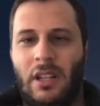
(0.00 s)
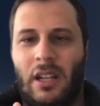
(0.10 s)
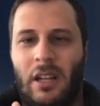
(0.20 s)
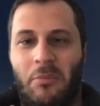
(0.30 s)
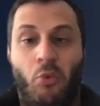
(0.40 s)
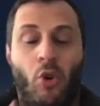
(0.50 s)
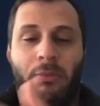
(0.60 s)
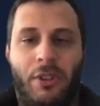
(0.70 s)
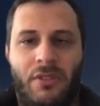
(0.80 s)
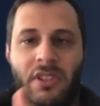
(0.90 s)
more
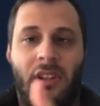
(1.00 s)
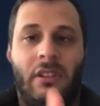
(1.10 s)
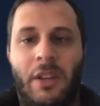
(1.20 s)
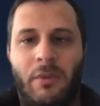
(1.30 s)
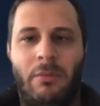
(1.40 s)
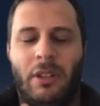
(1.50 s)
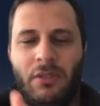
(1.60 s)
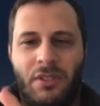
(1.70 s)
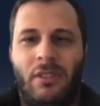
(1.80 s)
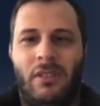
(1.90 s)
because they're liquid, but
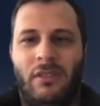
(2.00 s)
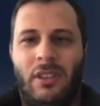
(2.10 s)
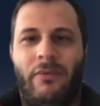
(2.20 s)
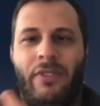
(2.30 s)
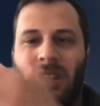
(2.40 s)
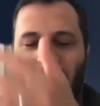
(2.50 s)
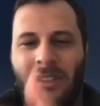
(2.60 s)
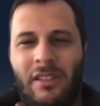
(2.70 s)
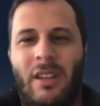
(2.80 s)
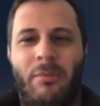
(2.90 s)
also
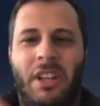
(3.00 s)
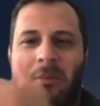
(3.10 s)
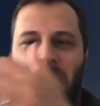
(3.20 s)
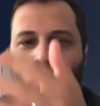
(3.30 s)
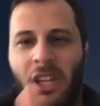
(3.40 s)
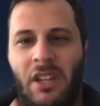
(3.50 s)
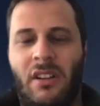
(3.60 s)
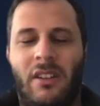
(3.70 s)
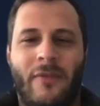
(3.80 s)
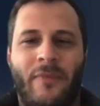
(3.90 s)
fundamentally they're becoming
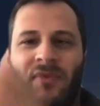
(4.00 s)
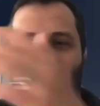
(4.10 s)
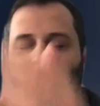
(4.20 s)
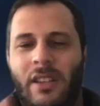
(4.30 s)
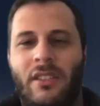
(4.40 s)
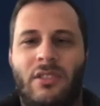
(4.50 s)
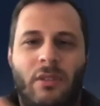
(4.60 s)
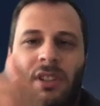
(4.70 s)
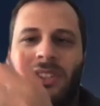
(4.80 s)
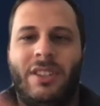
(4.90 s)
weaker. And it's
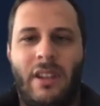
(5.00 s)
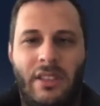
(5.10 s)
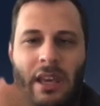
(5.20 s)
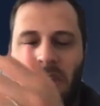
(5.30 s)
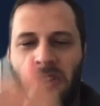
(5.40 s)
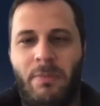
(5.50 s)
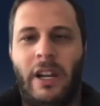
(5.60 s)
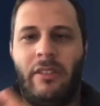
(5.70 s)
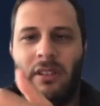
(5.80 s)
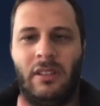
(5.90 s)
not necessarily a death
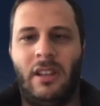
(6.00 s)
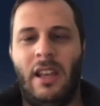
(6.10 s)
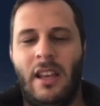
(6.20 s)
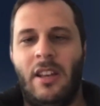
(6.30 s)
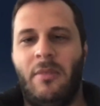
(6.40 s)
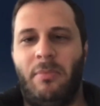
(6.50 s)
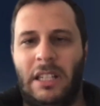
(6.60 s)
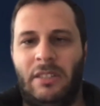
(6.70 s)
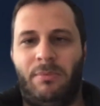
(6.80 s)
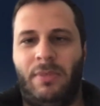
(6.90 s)
spiral,
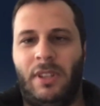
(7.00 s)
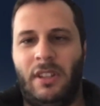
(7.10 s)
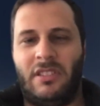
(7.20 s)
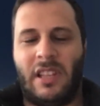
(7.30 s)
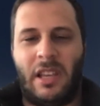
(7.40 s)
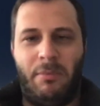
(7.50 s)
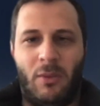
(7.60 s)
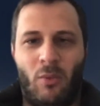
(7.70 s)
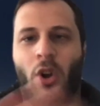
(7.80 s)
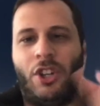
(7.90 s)
but it's like a big
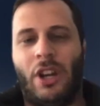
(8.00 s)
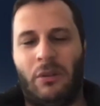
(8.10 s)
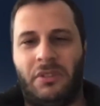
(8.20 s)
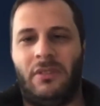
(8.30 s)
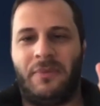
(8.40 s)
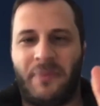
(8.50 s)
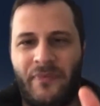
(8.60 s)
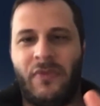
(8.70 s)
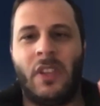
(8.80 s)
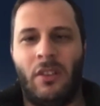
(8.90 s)
washout,
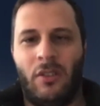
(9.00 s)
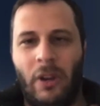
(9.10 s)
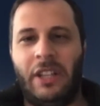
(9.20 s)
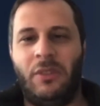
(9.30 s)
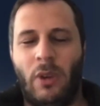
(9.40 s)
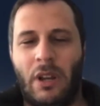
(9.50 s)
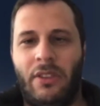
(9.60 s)
right?